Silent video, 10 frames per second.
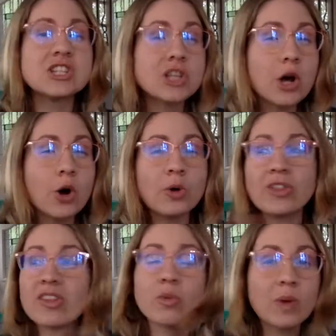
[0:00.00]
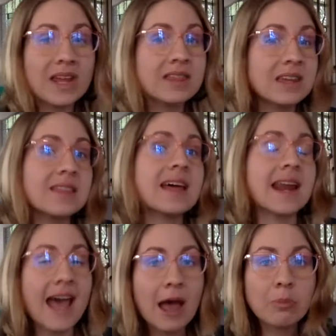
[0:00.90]
So this weird thing
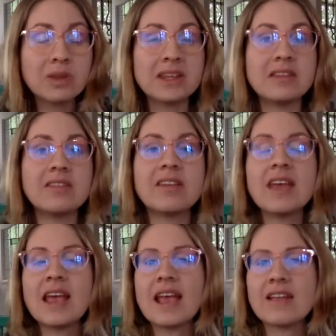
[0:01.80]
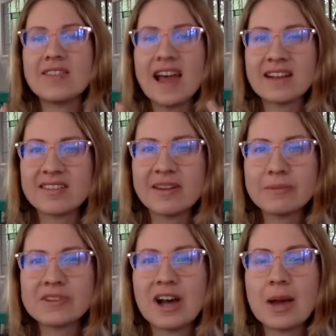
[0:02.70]
that happens is that
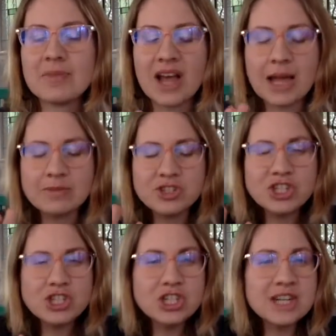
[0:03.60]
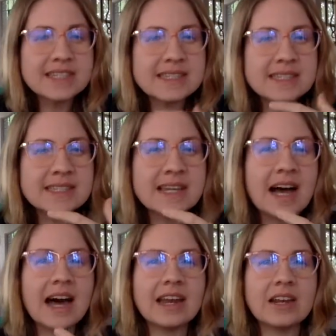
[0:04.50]
sometimes I'm just
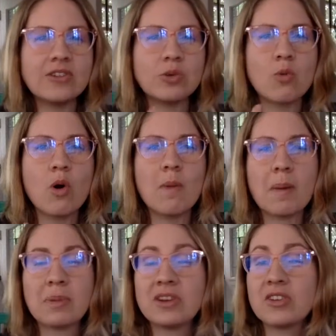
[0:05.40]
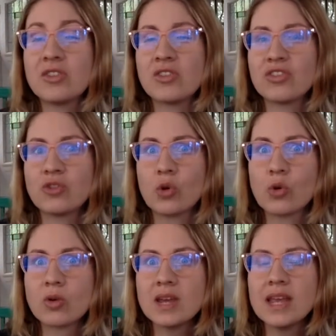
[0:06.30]
starting to warm up into the
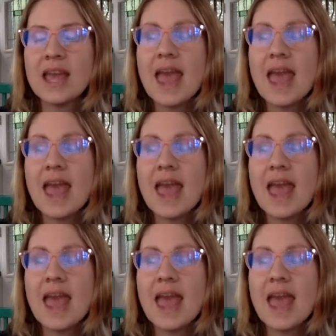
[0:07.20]
story